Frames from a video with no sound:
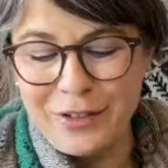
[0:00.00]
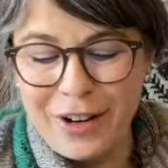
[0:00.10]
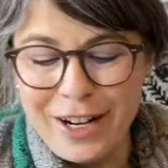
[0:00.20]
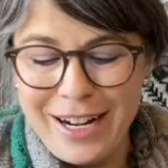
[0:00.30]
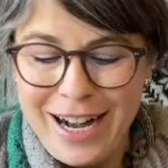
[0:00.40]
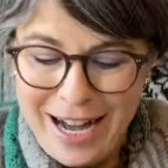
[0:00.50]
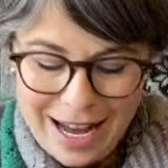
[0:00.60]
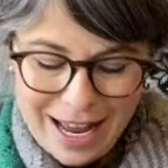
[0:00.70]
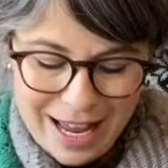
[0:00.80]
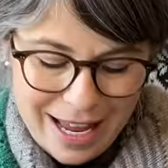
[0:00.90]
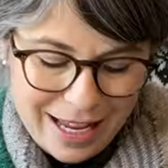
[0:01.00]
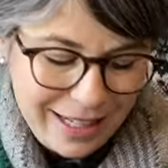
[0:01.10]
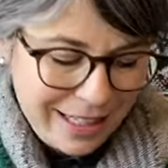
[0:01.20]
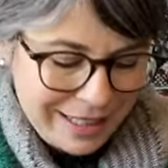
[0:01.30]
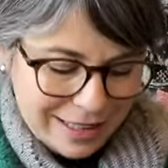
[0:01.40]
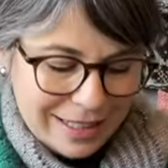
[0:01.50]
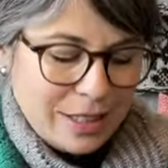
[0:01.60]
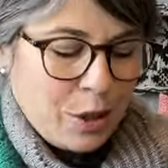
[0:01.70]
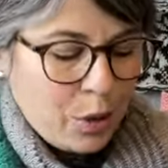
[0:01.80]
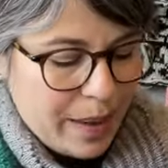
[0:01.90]
far. And it's in this
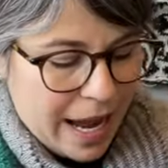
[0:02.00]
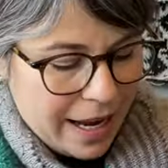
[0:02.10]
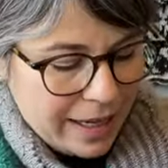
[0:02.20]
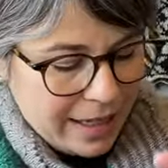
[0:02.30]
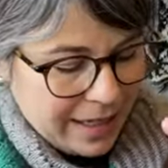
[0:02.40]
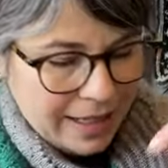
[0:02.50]
cool bag.